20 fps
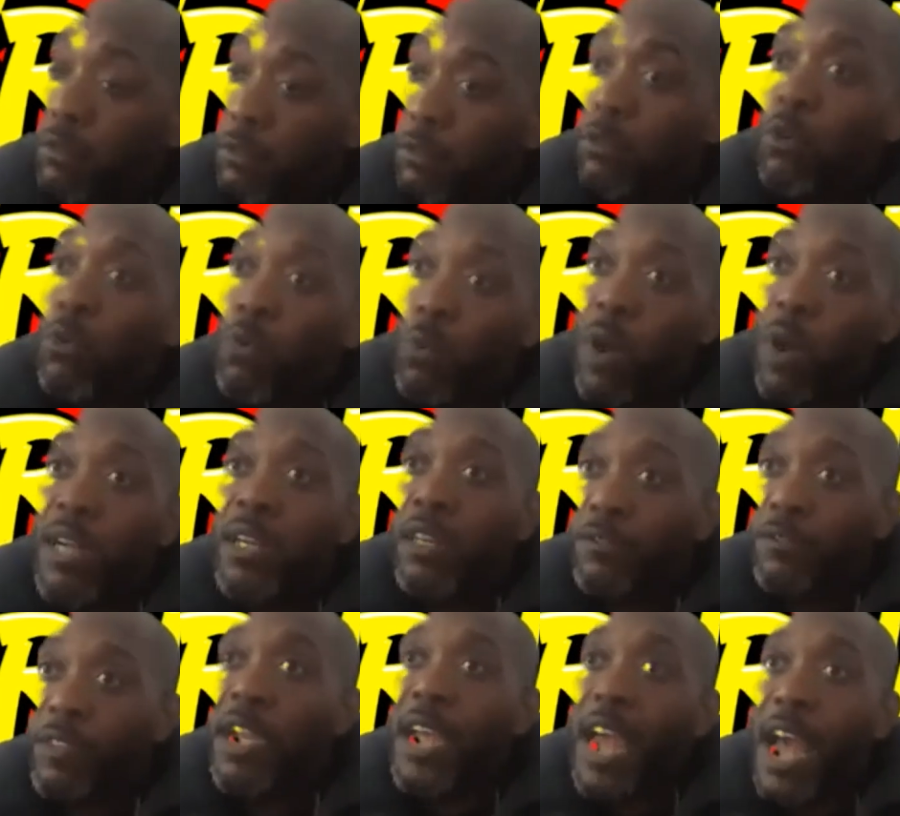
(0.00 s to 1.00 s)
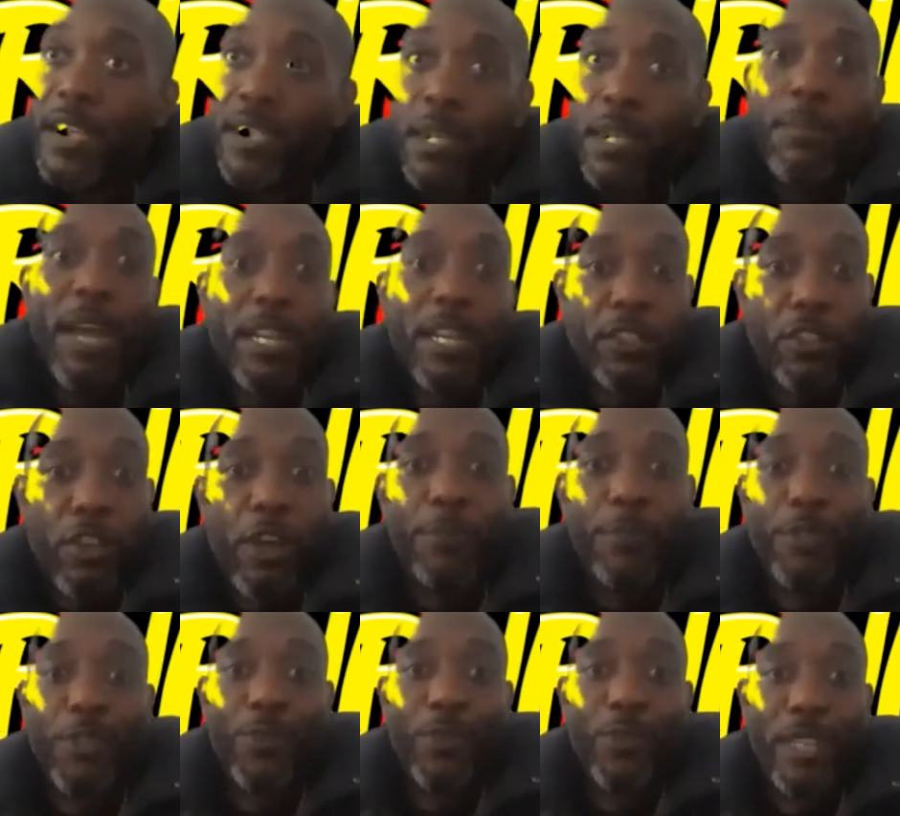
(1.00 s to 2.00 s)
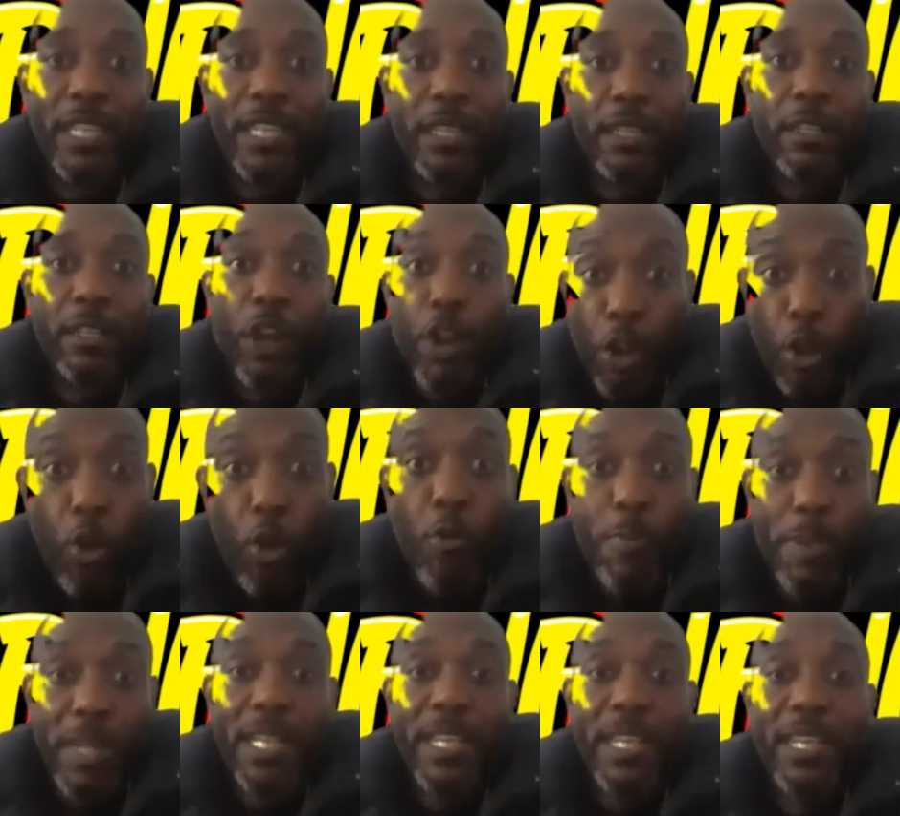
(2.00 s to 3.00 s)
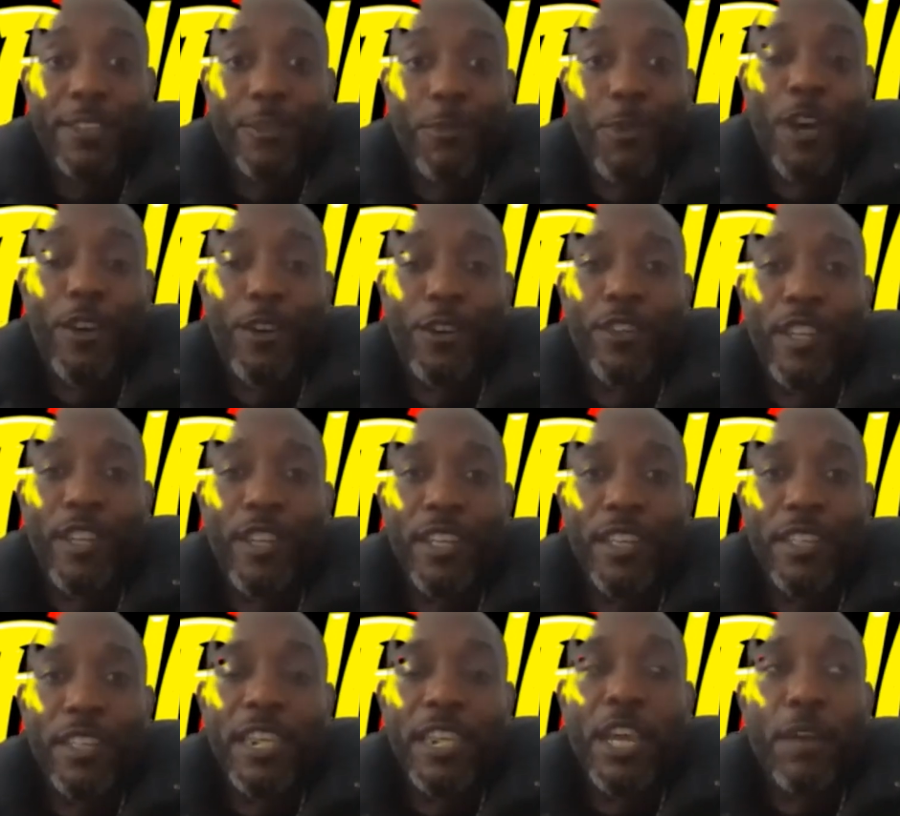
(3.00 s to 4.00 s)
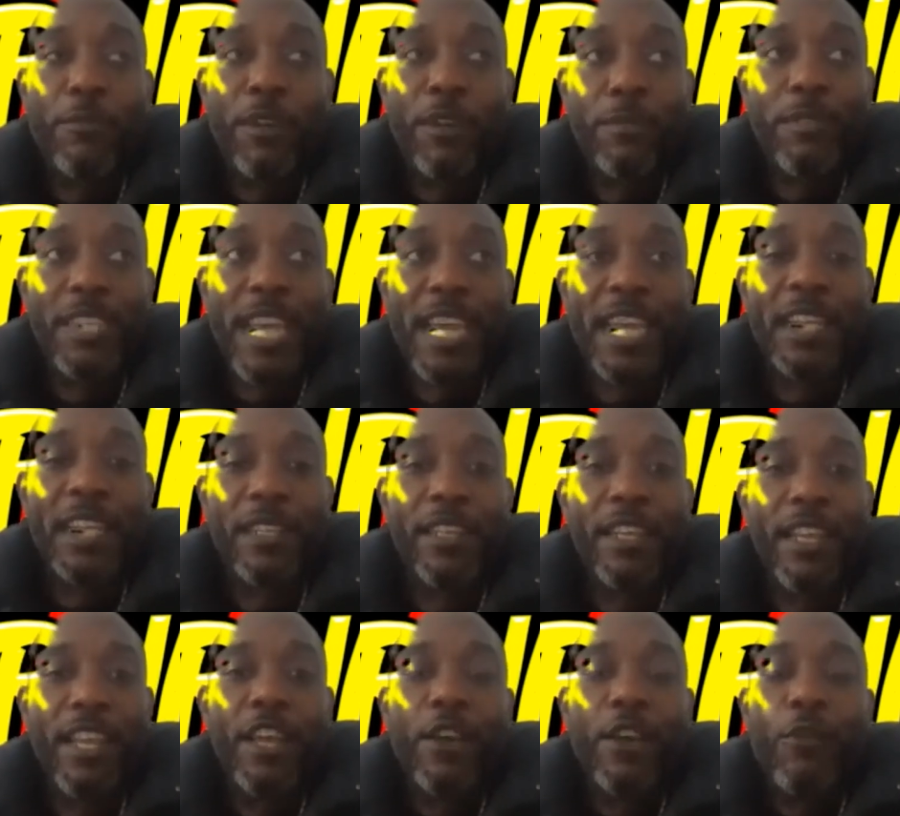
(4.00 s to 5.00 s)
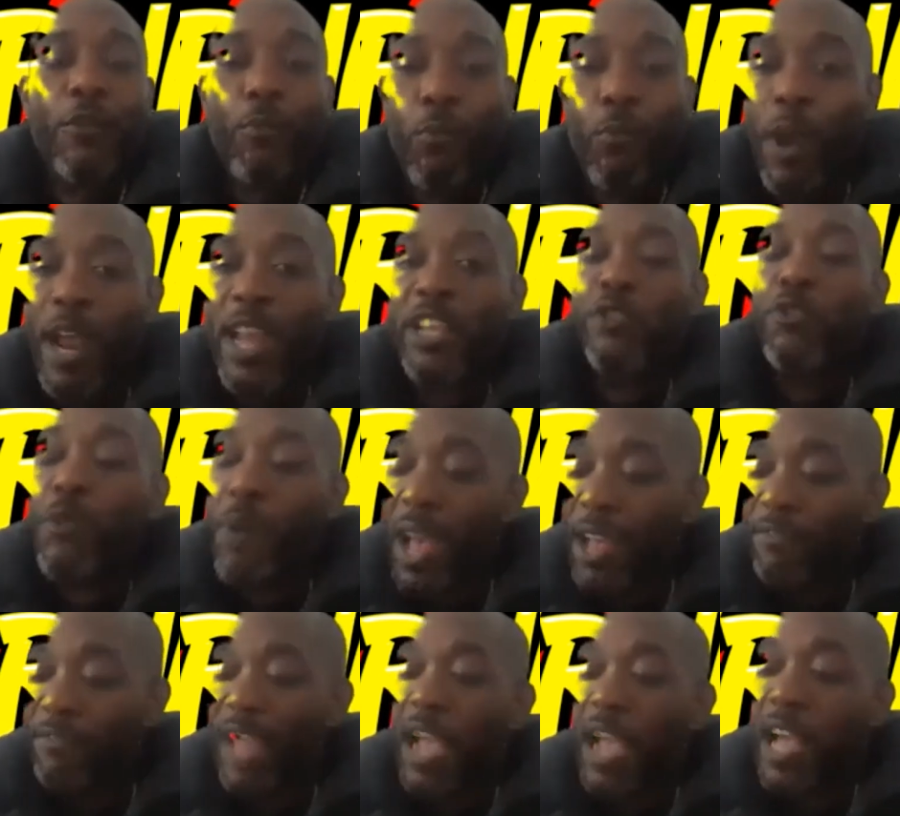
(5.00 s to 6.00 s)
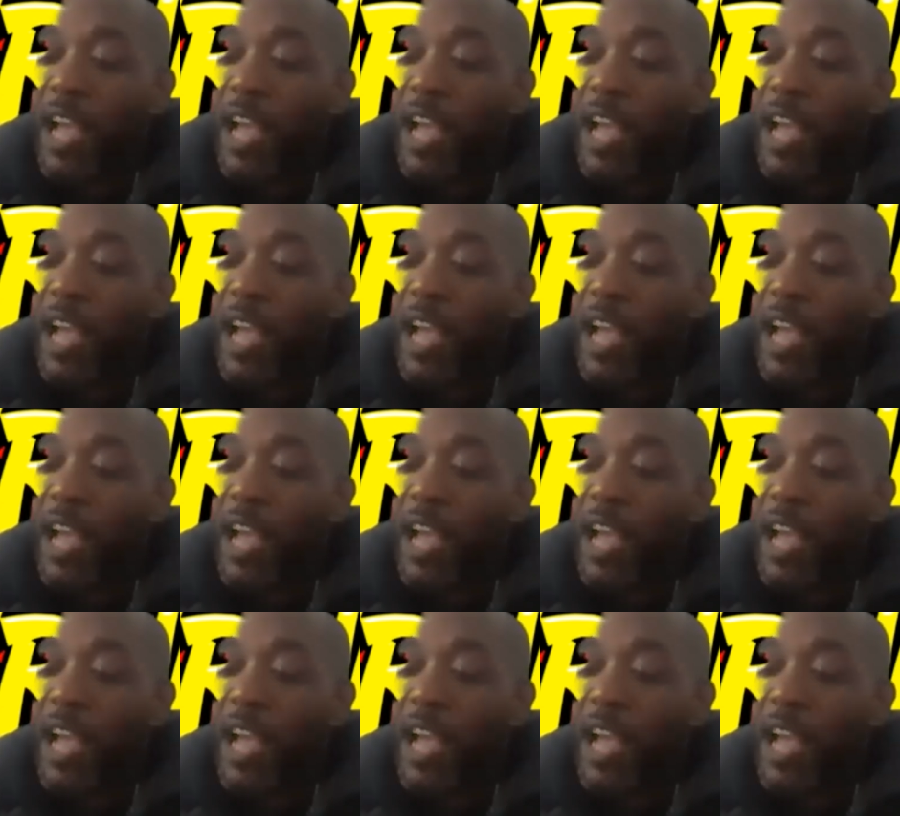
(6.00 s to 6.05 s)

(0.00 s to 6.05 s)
you're one of the guys I'm at the top, surely, globally as well. You get what I'm saying? When you have that